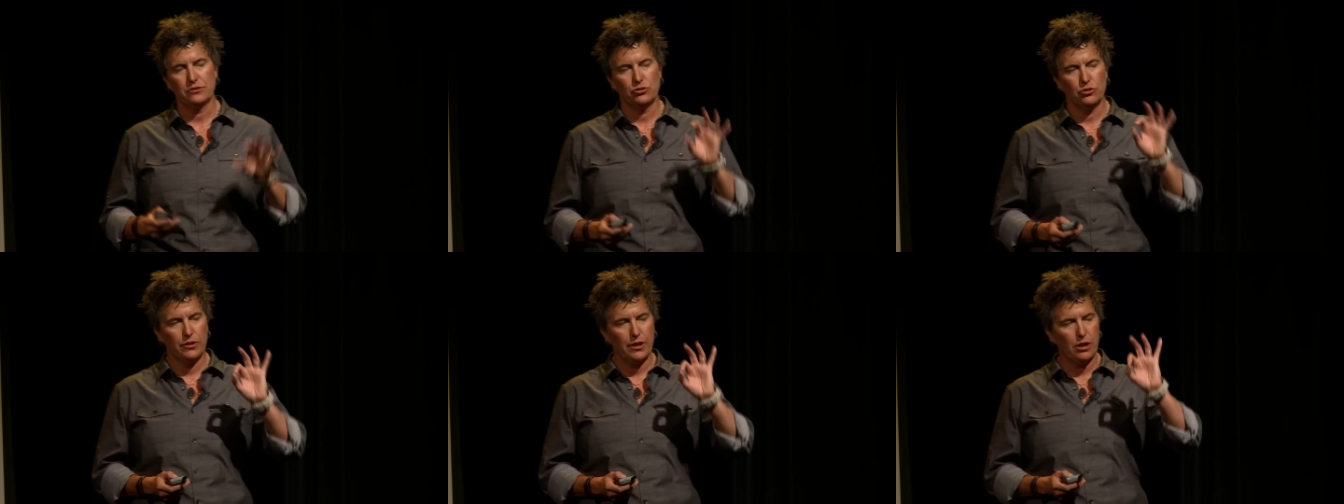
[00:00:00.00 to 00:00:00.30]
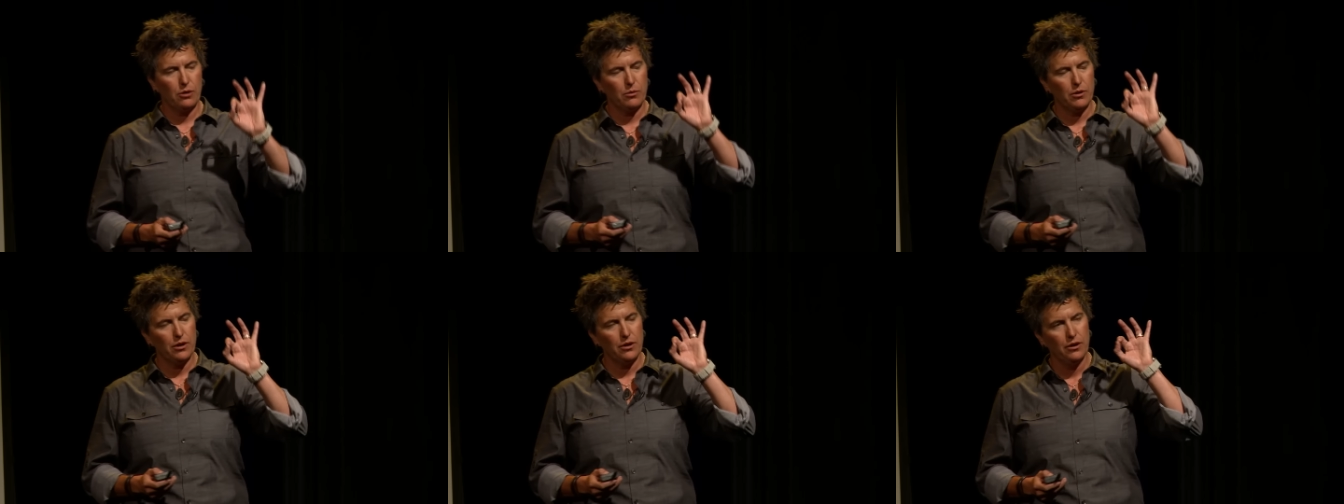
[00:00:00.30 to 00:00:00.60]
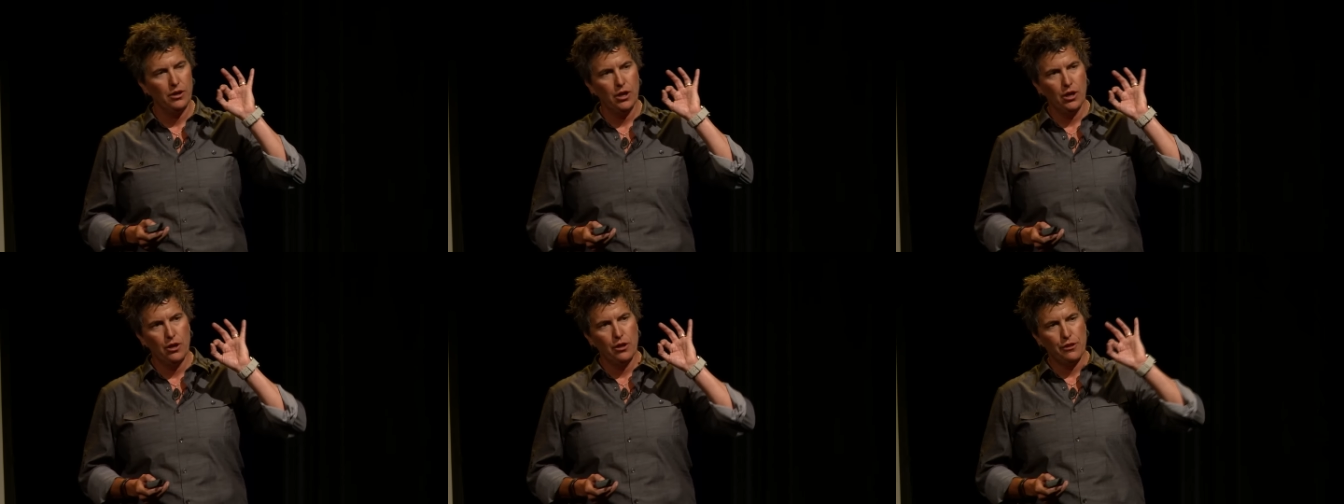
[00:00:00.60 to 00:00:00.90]
So there
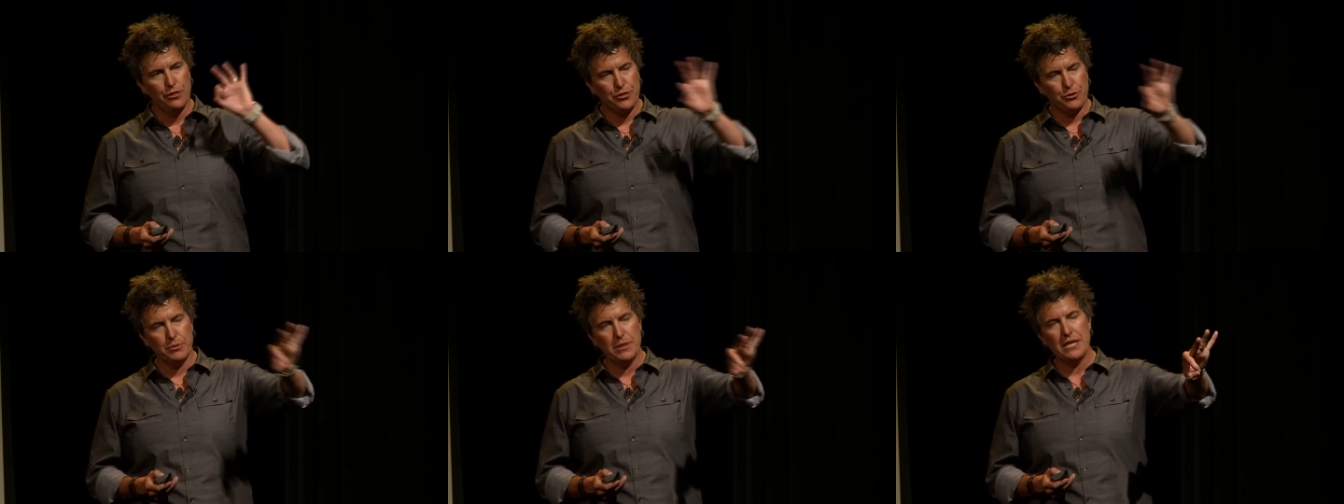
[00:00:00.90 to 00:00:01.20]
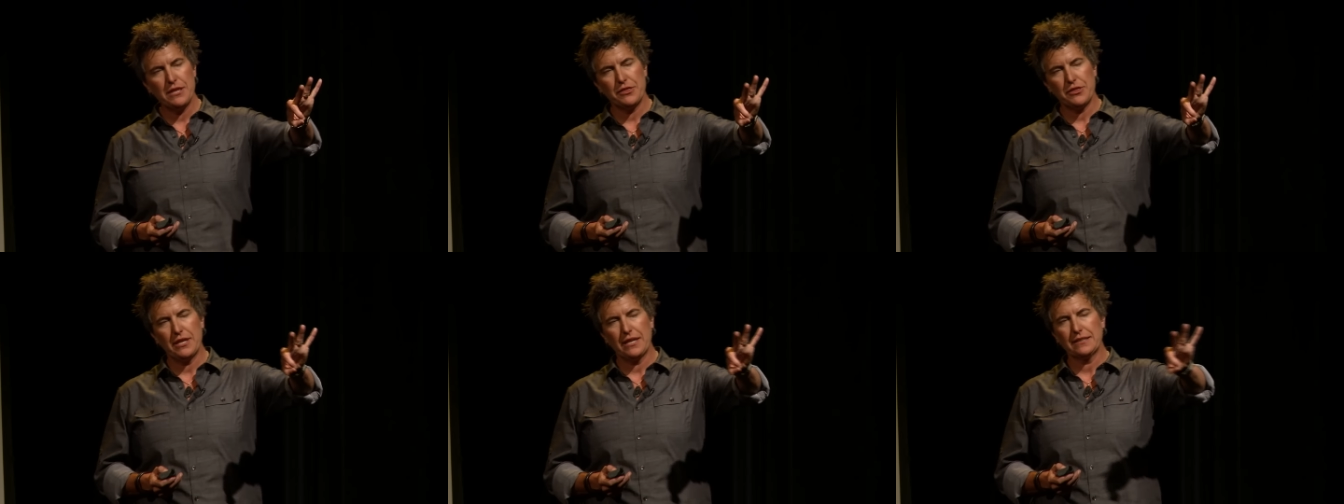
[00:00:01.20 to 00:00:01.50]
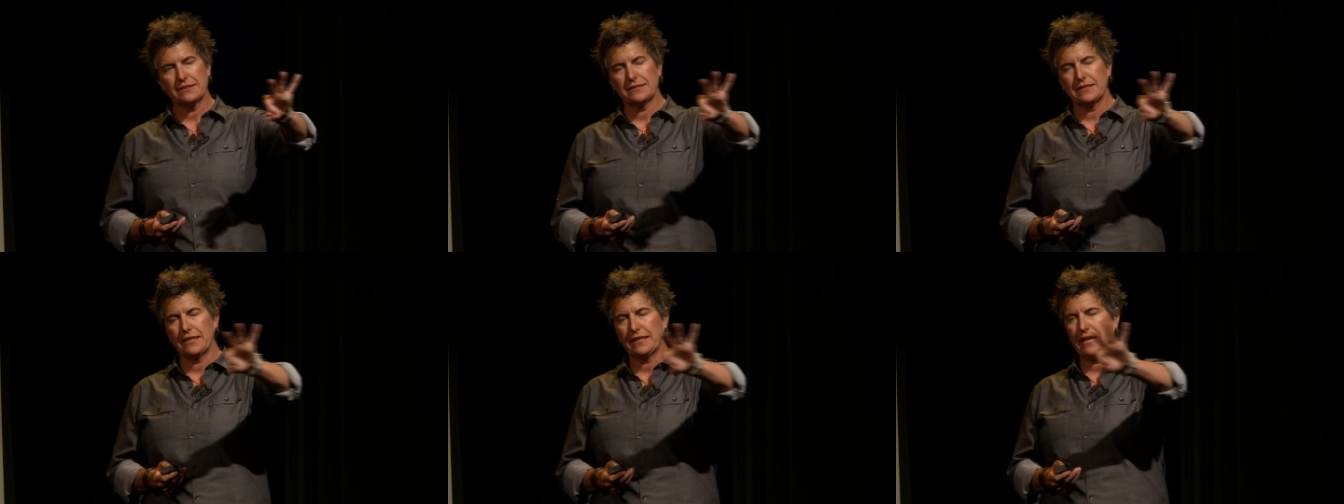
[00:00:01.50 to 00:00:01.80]
were three
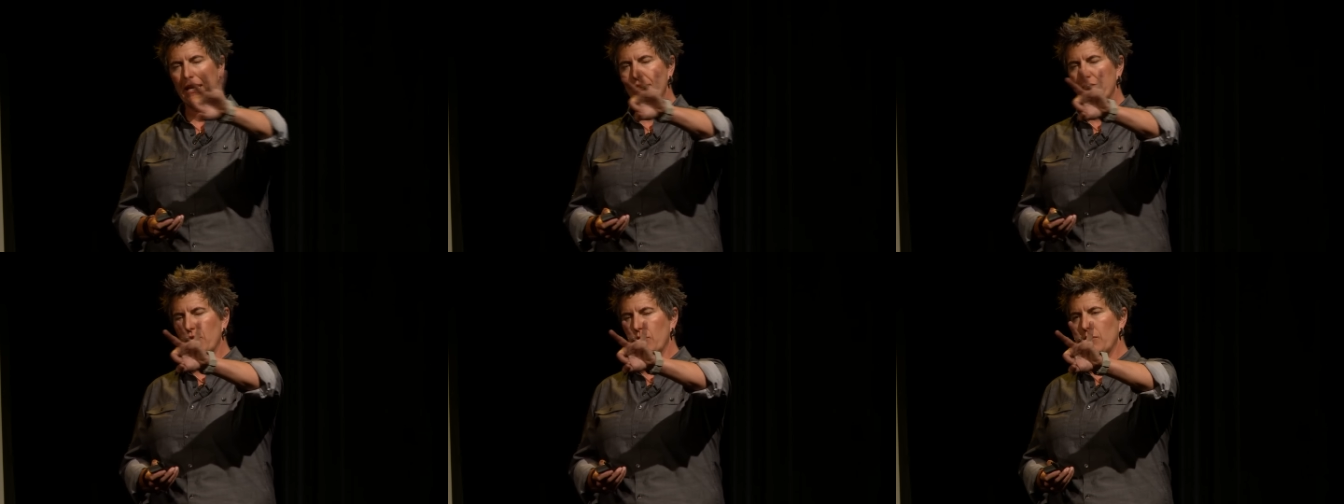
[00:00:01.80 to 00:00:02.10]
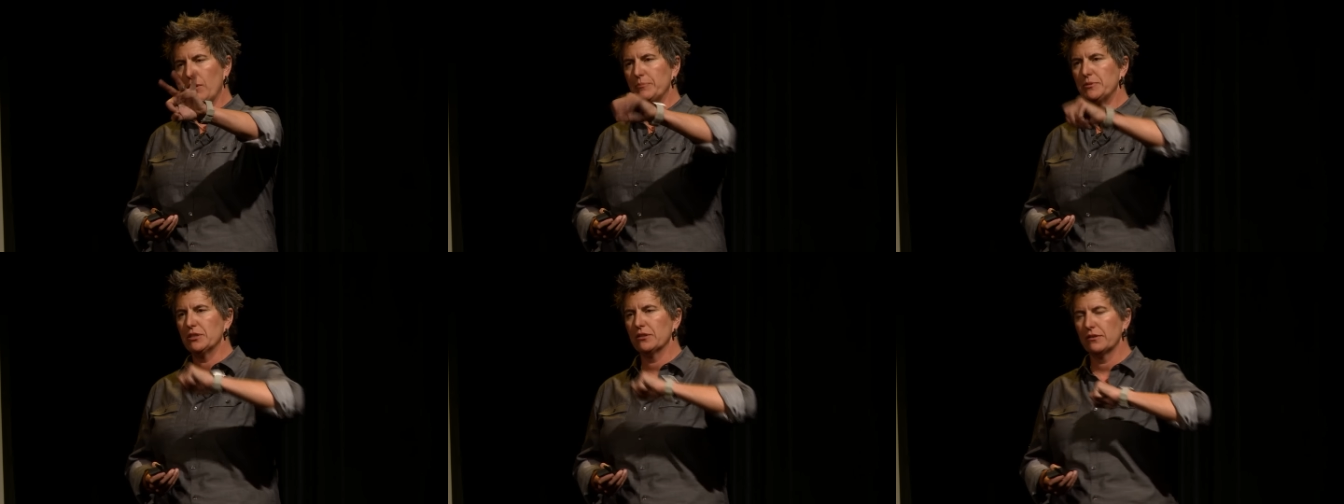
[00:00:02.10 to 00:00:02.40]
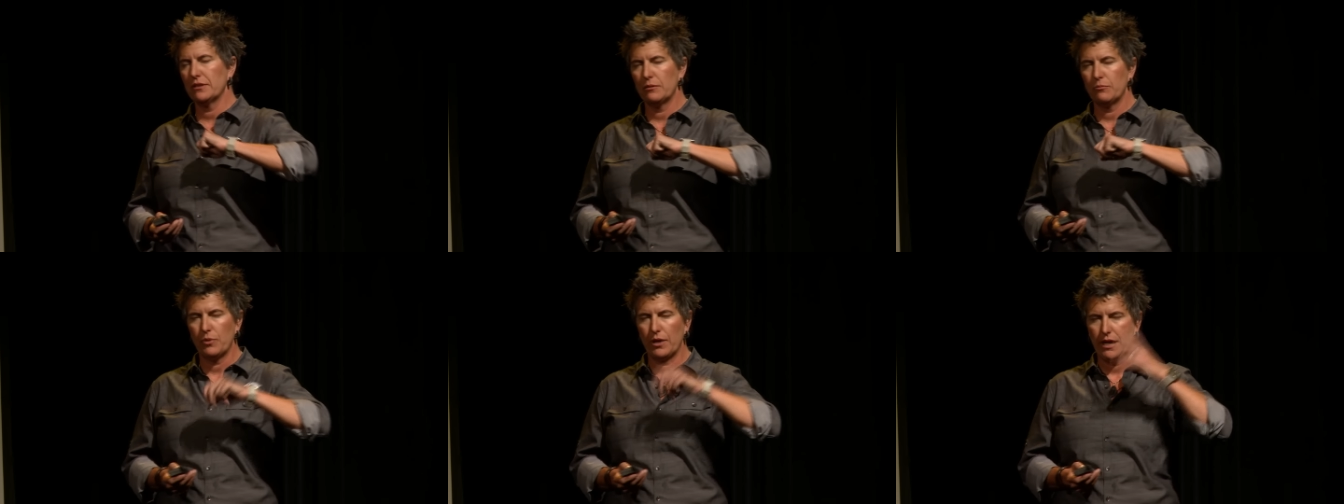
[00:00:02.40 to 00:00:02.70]
things that gave our
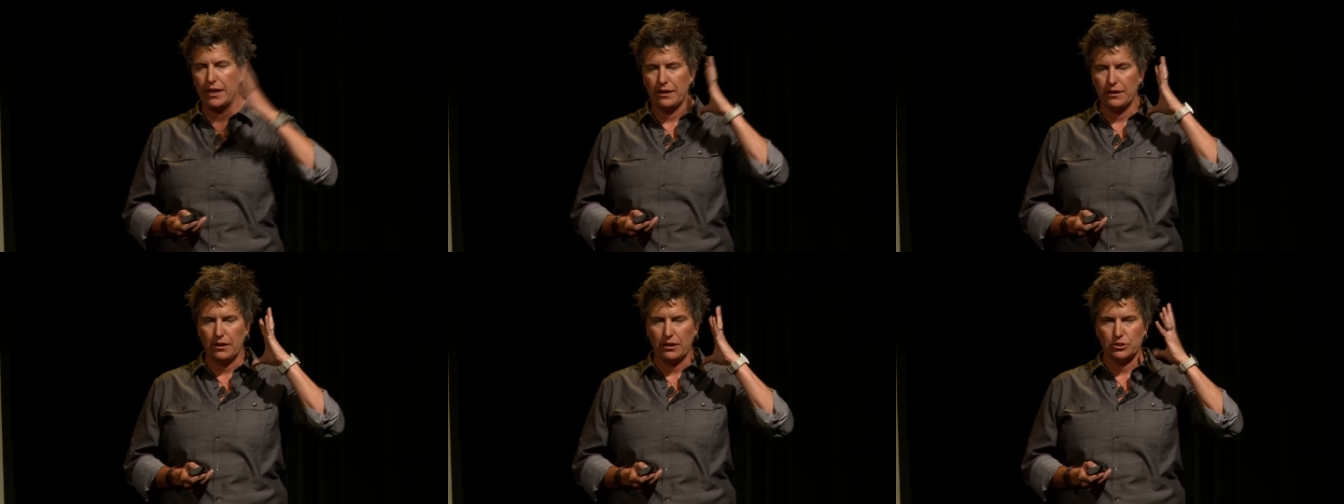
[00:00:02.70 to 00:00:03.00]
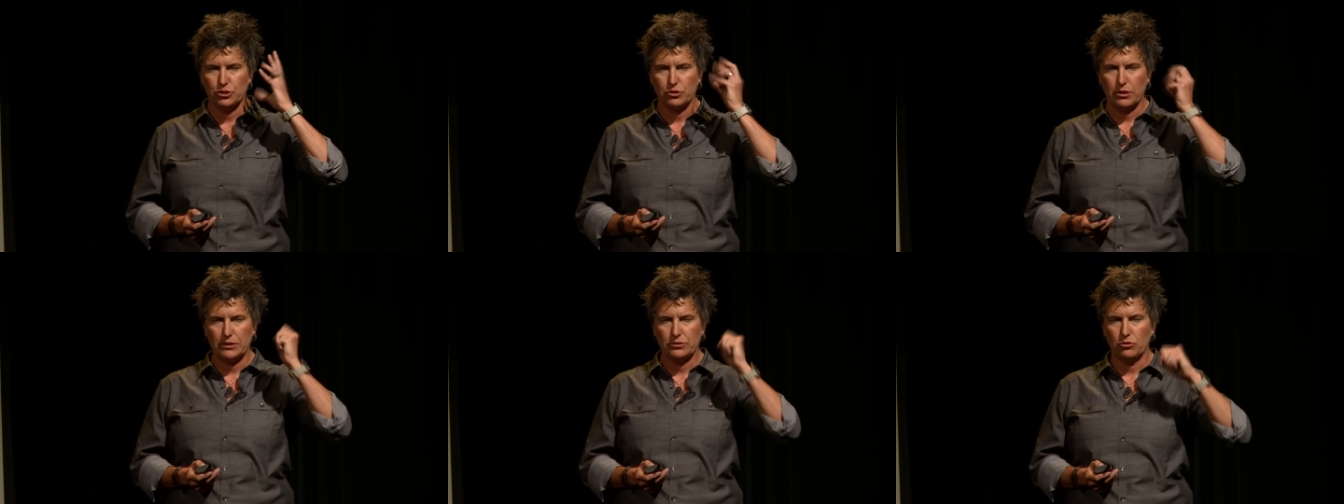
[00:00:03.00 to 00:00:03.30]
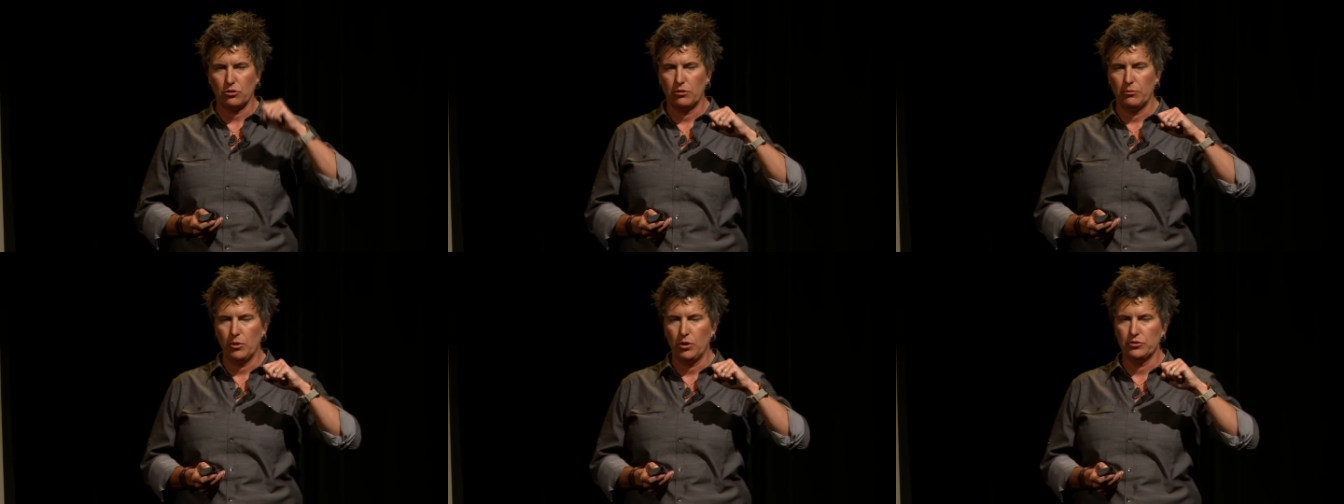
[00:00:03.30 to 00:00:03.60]
reptilian brain and our stress
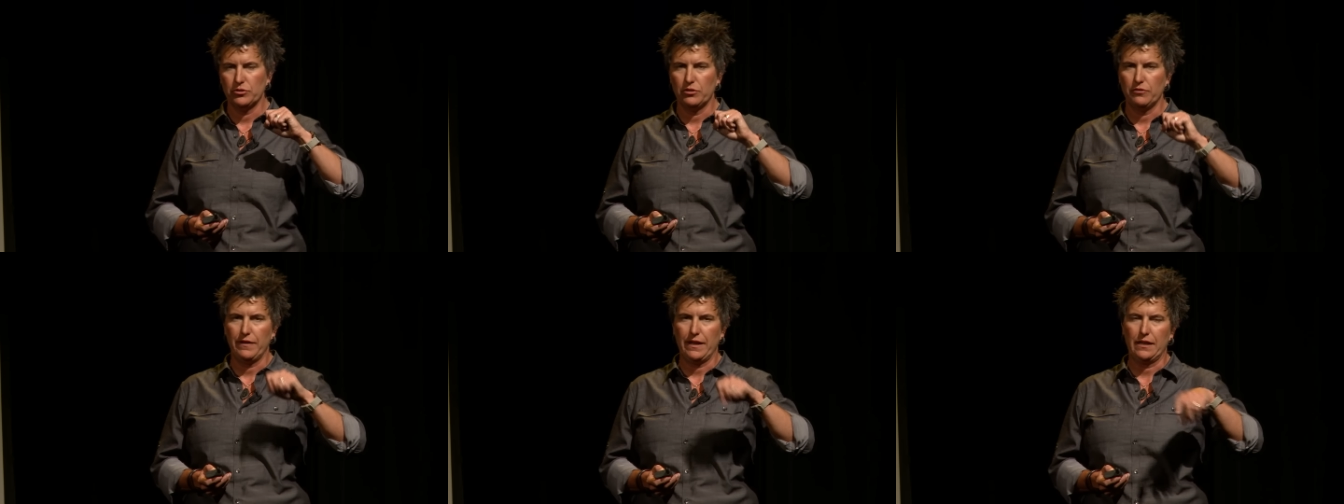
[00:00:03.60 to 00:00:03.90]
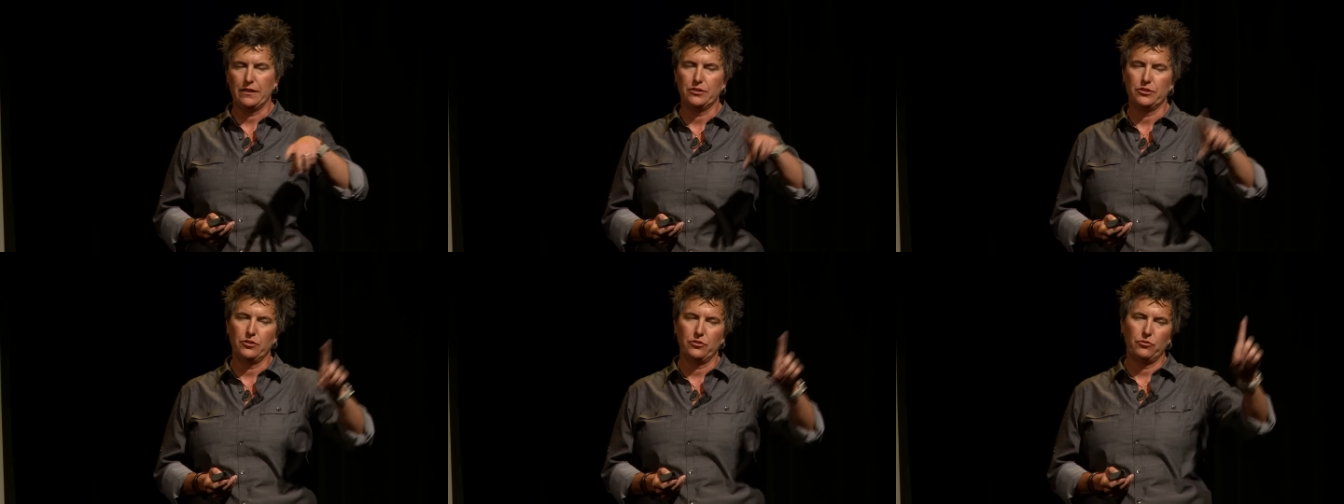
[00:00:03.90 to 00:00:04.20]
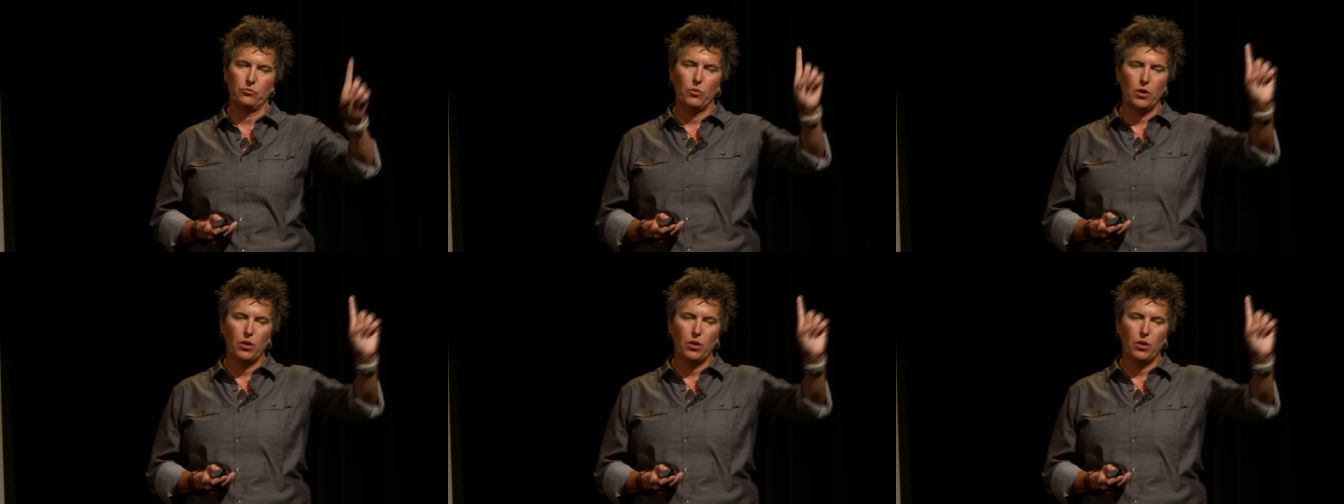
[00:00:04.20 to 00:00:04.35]
hormones advantages.